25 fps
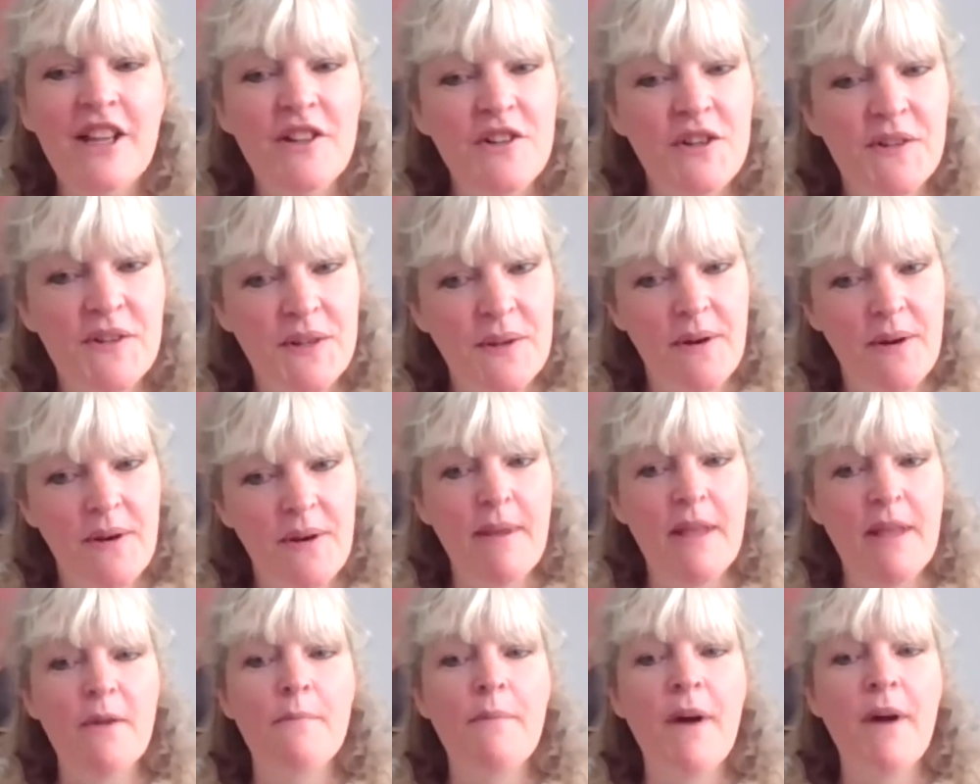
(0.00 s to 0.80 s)
You see what I
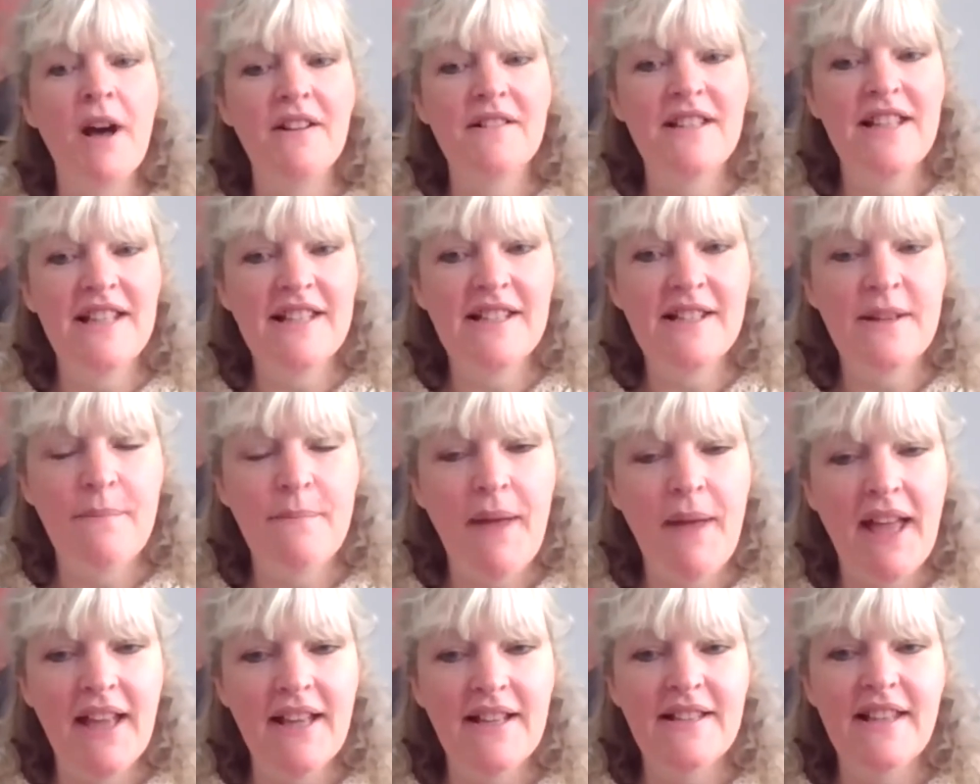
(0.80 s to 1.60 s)
mean? You're
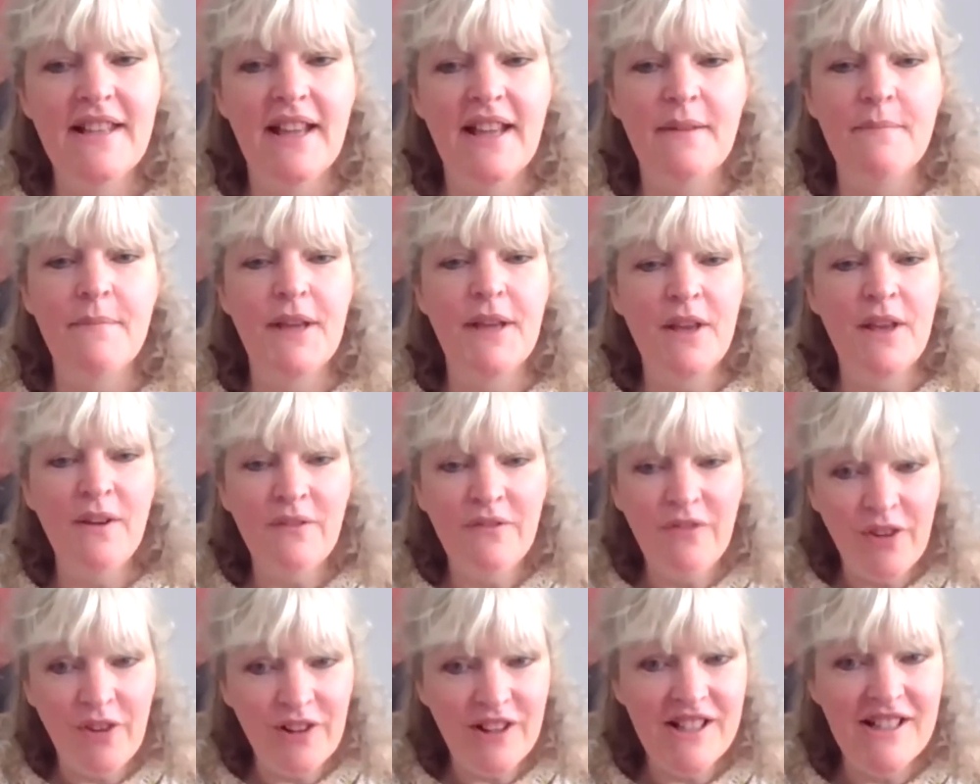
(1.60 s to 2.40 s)
participating, but you're
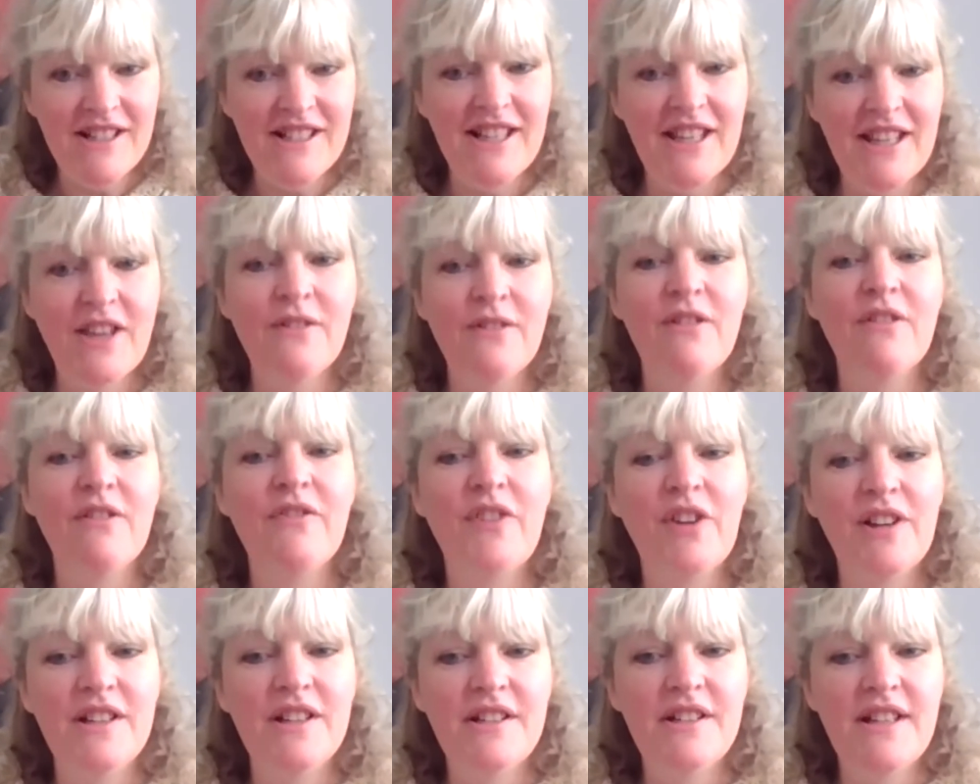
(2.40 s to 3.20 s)
a
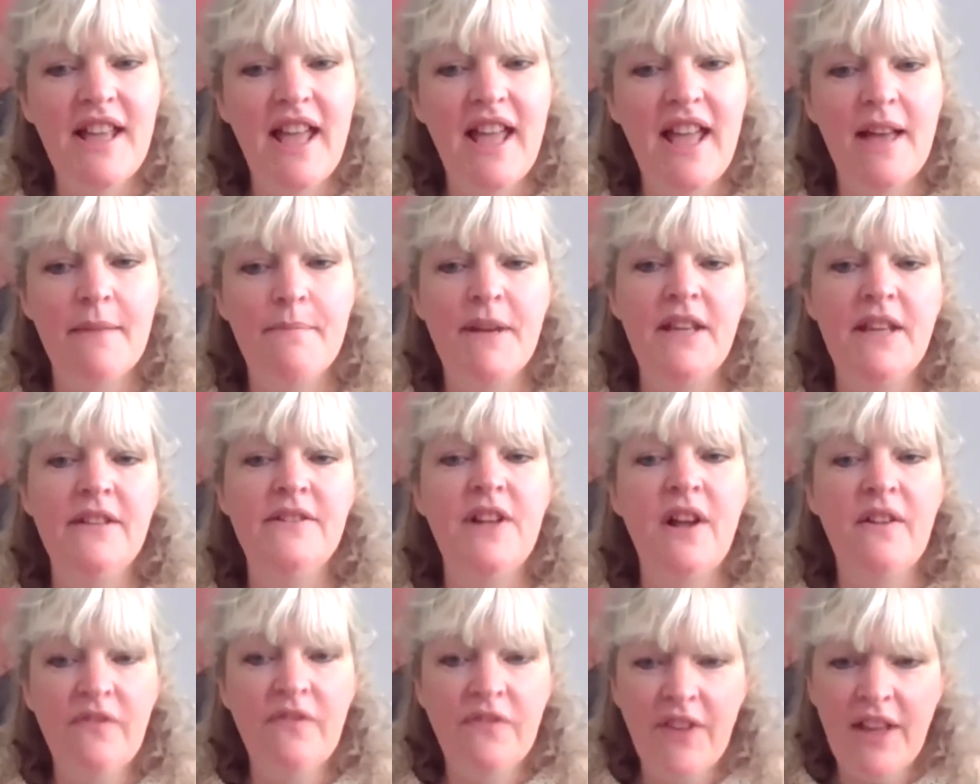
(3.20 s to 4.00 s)
volunteer, but you
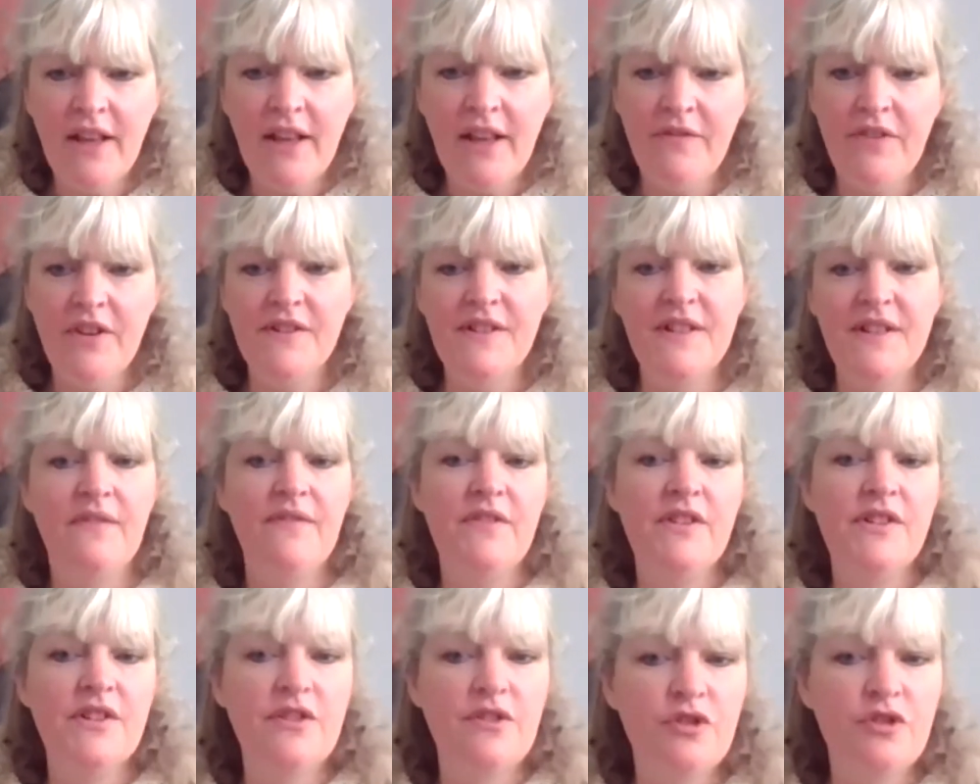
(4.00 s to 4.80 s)
don't think of
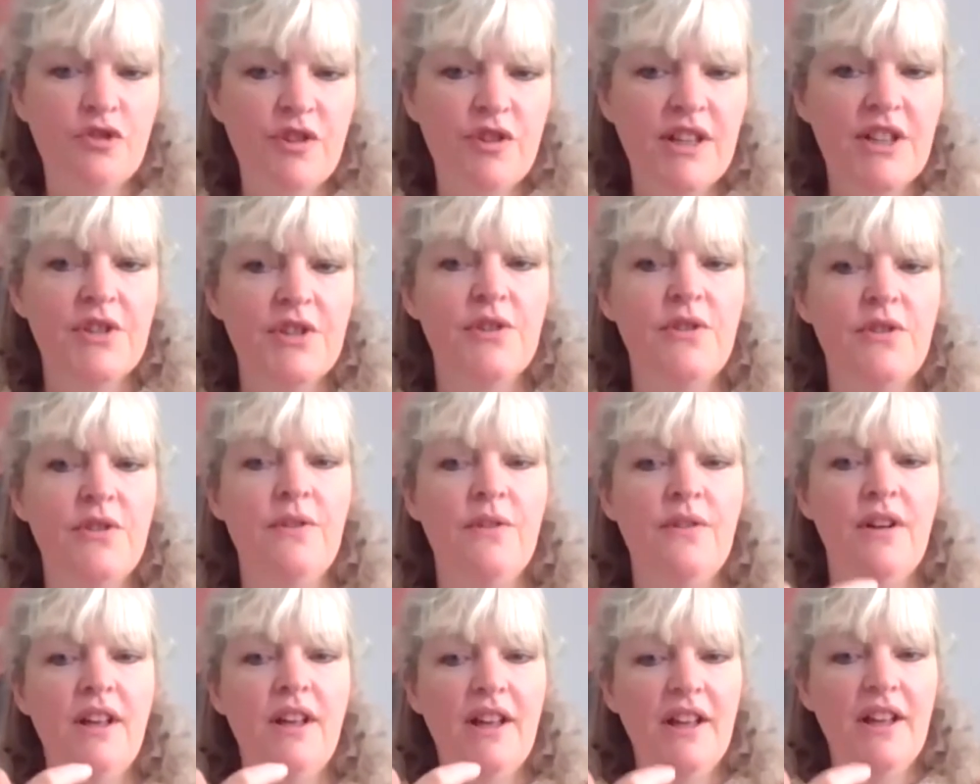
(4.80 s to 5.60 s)
yourself as a
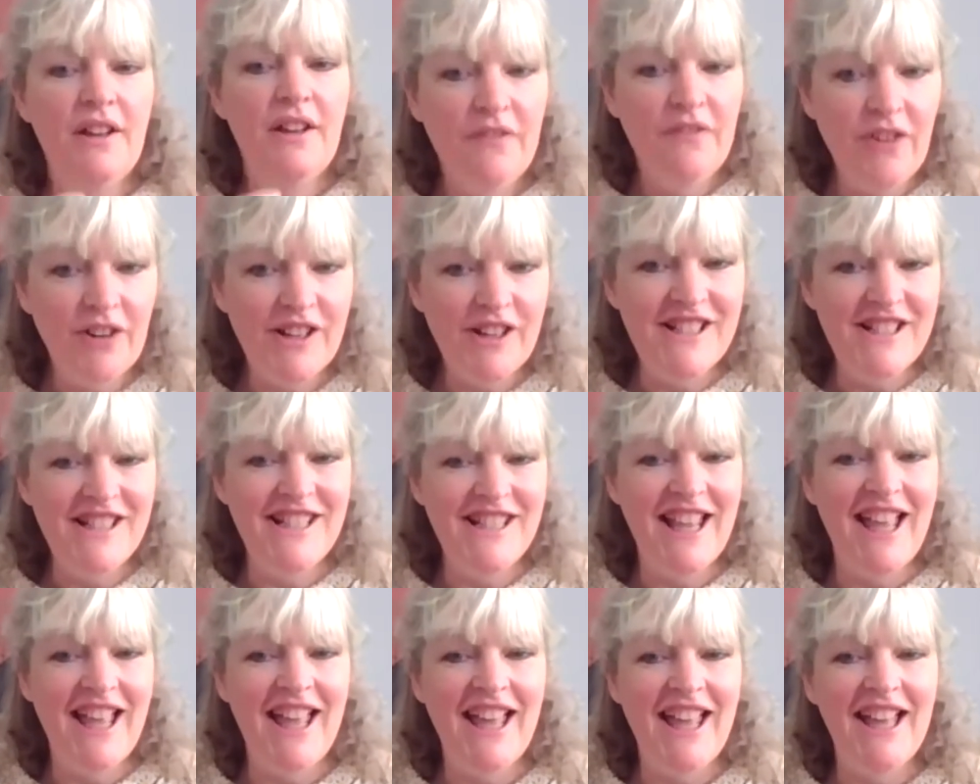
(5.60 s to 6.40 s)
traditional
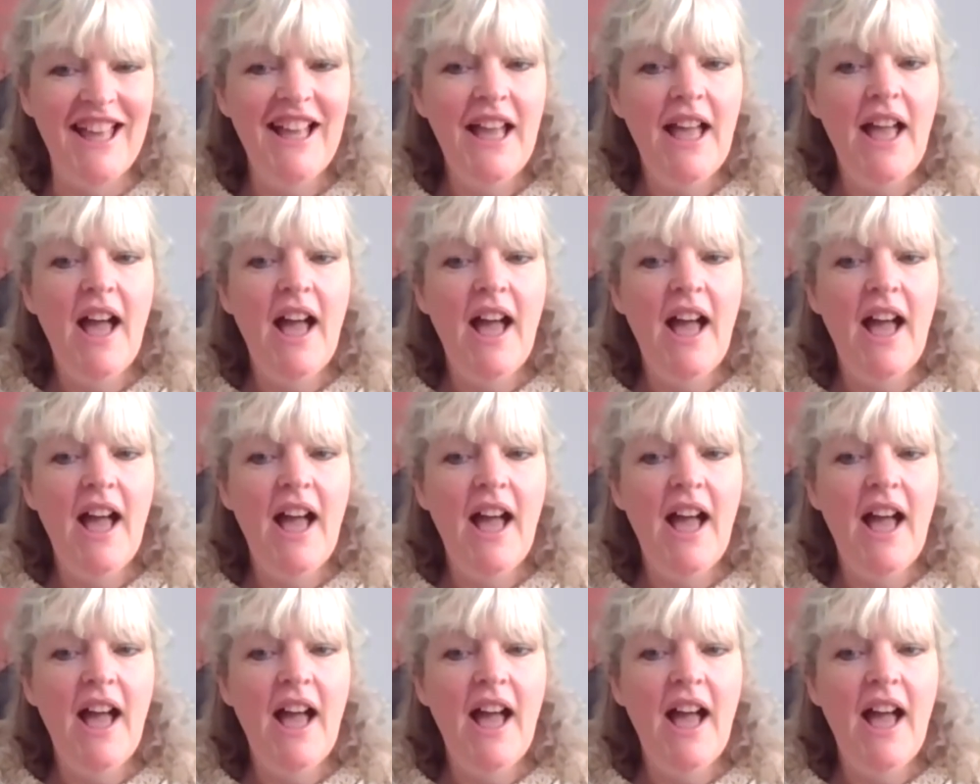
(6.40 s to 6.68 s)
volunteer.